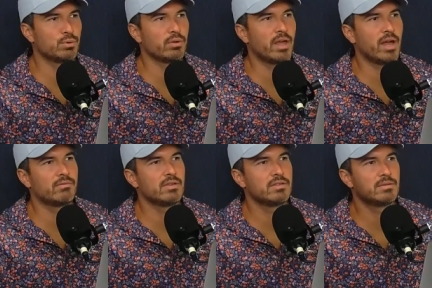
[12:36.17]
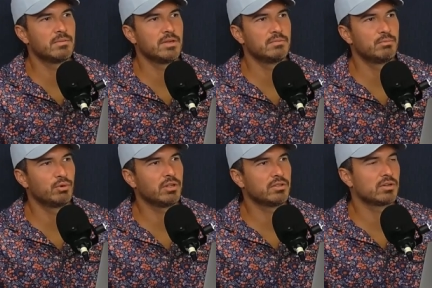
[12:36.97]
they have these these
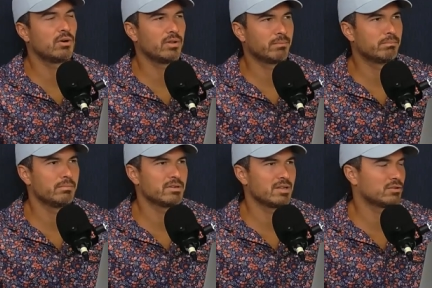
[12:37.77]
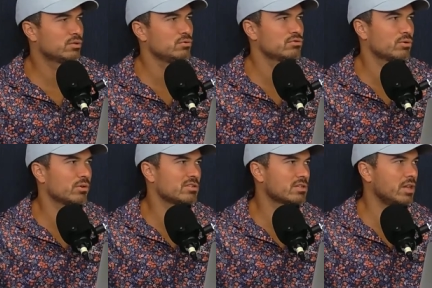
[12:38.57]
really tall, like, it's like two-story
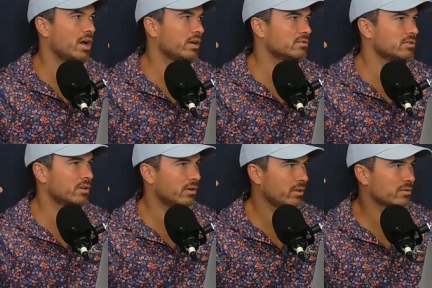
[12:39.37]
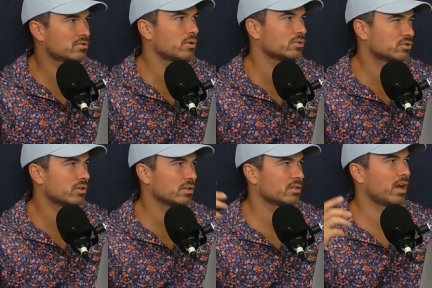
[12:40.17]
slides, you know, like soda
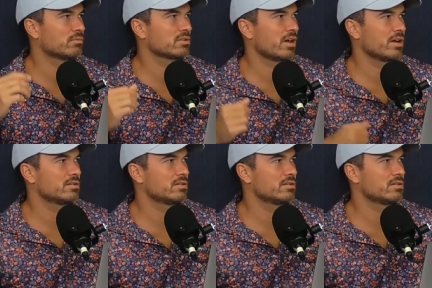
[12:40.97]
straw type slides.